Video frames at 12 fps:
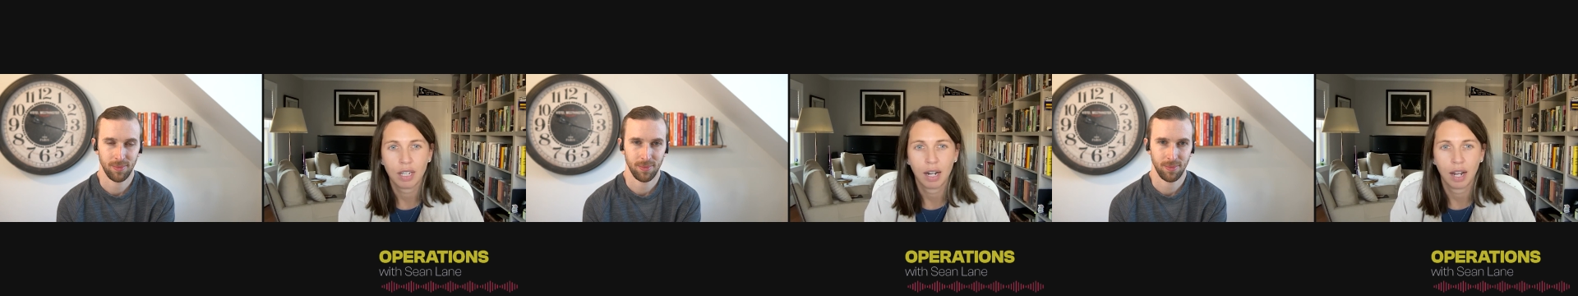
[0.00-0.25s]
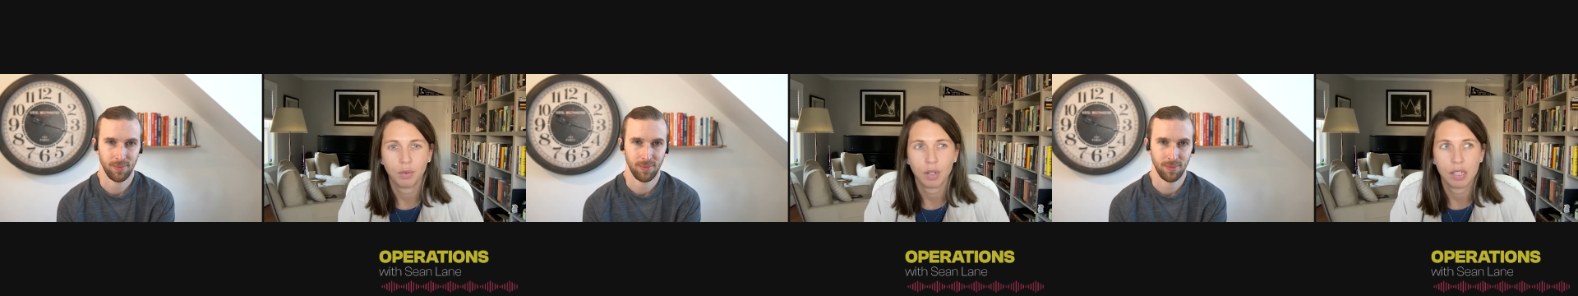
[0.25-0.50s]
Speaker 1: and
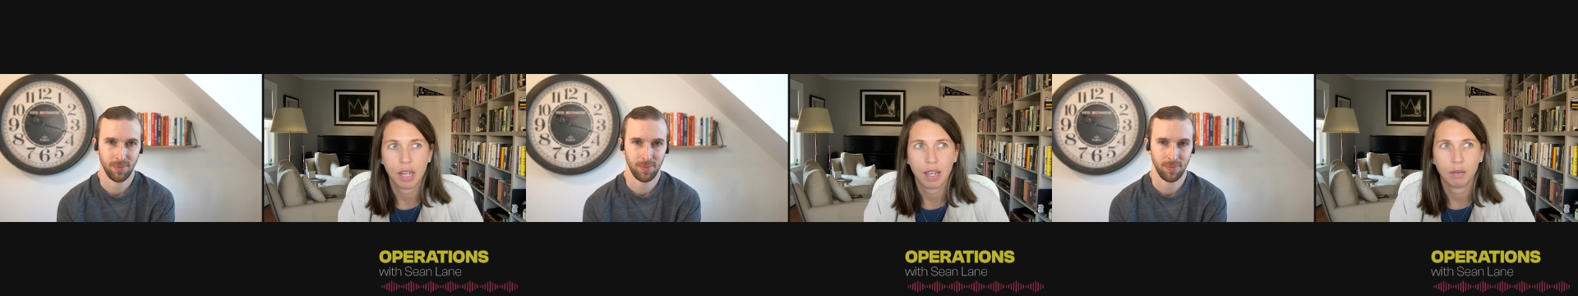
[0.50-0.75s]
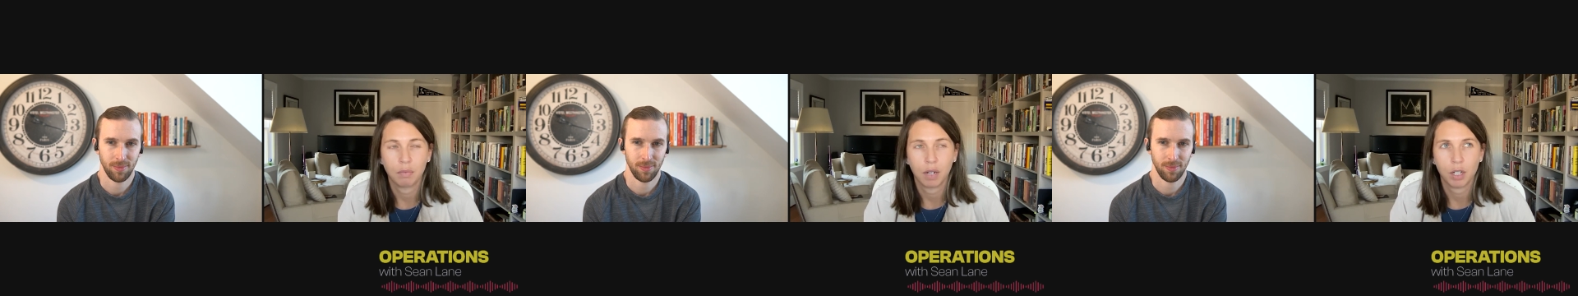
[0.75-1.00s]
I would say
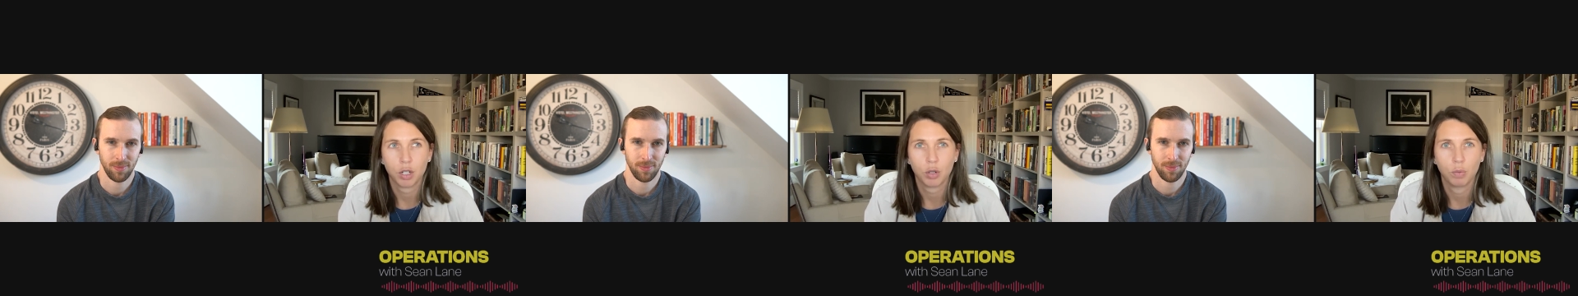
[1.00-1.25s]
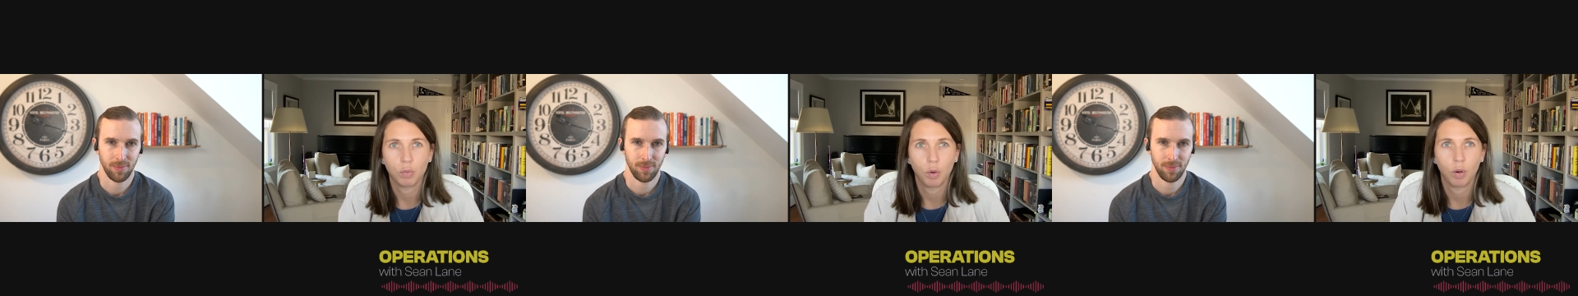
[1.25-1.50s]
a much
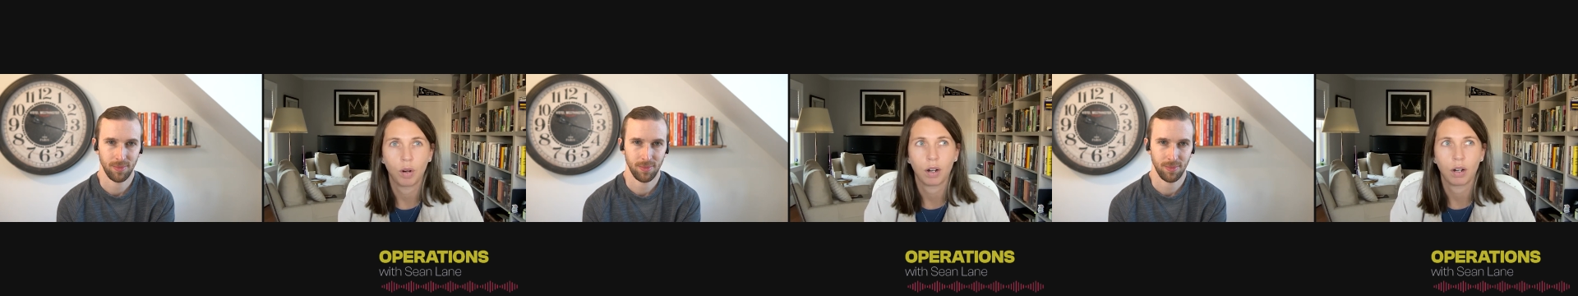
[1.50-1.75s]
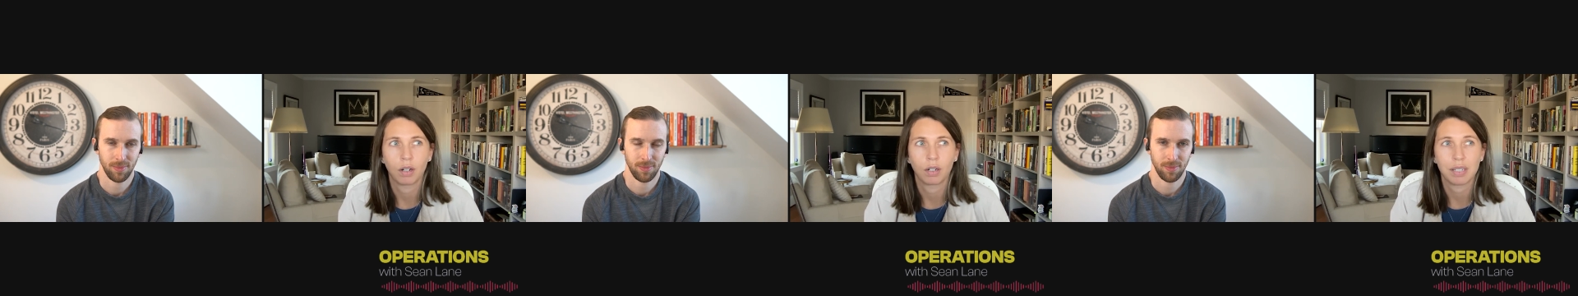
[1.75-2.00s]

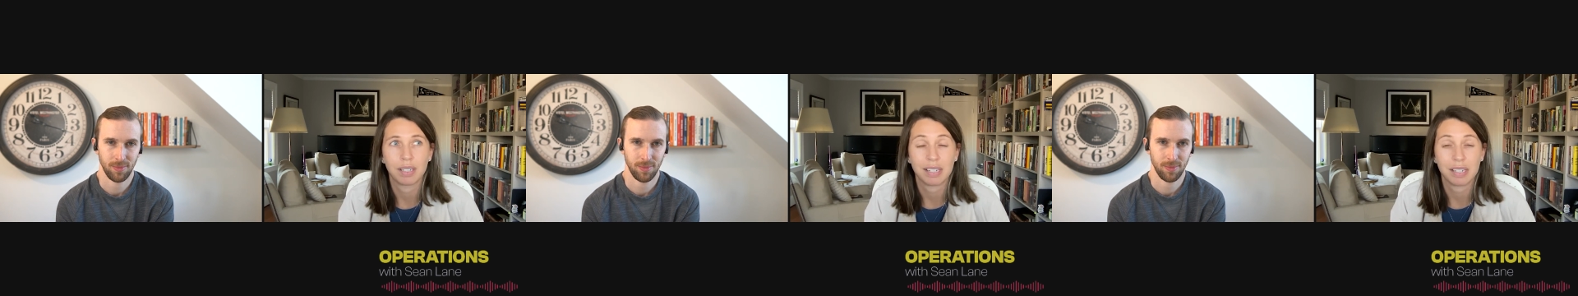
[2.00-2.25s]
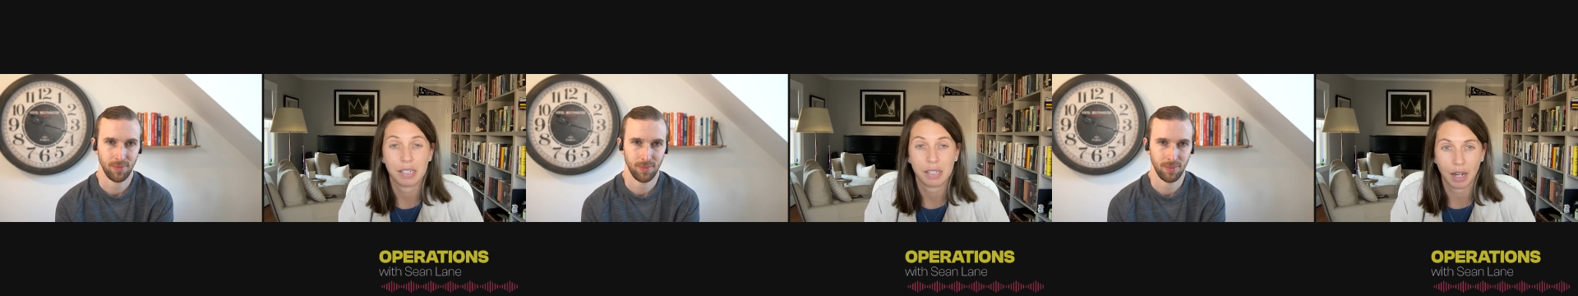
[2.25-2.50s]
more
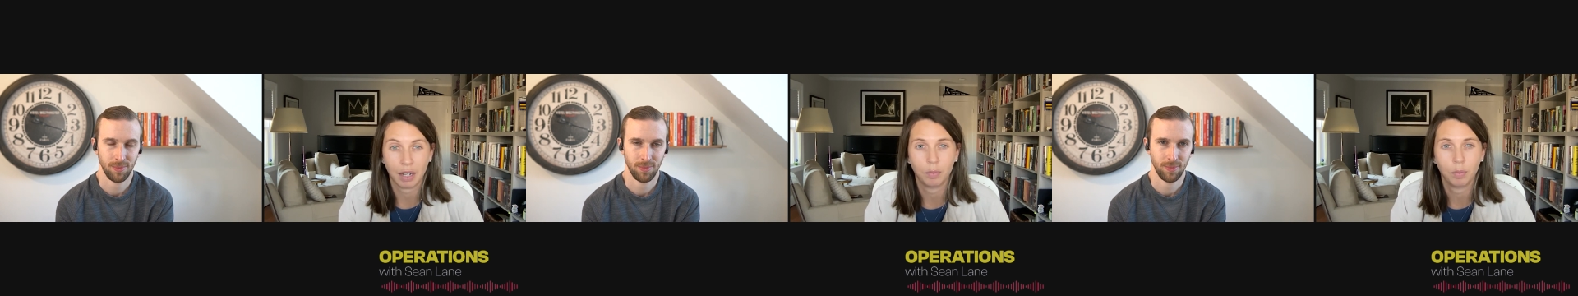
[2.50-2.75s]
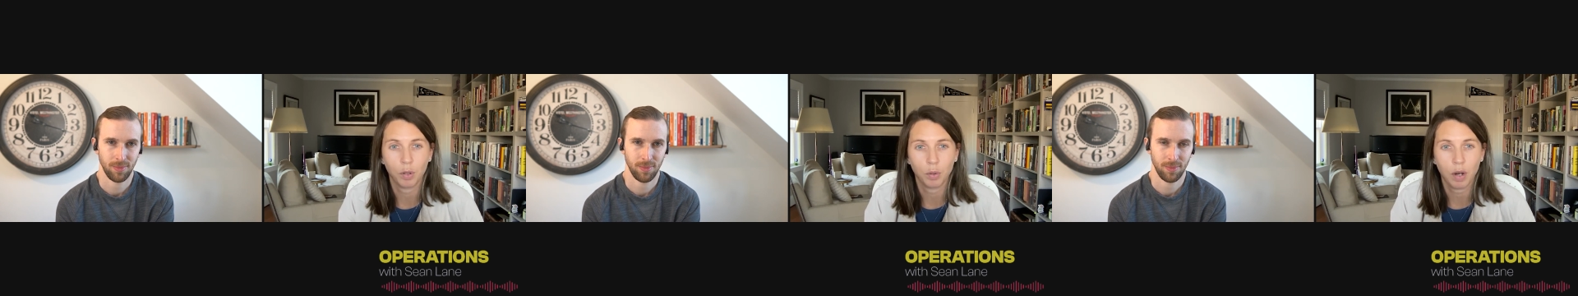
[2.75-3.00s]

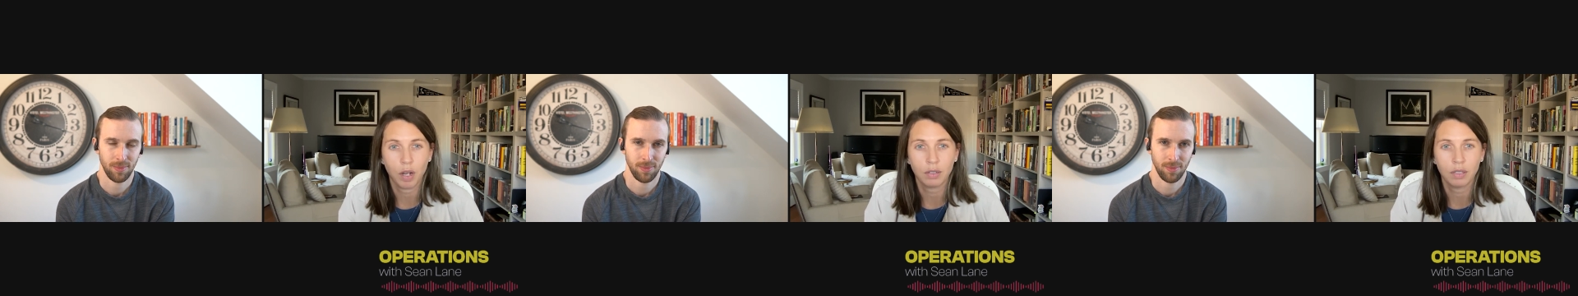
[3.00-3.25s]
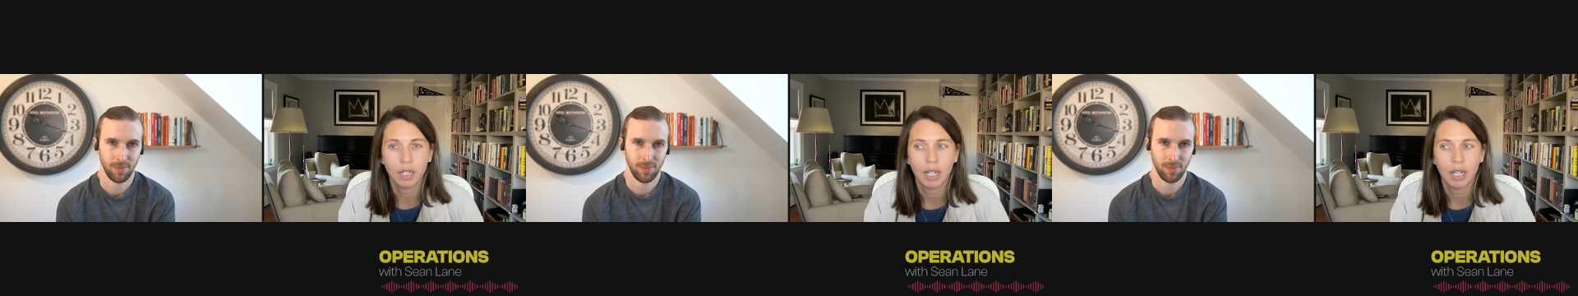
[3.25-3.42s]
sustainable one.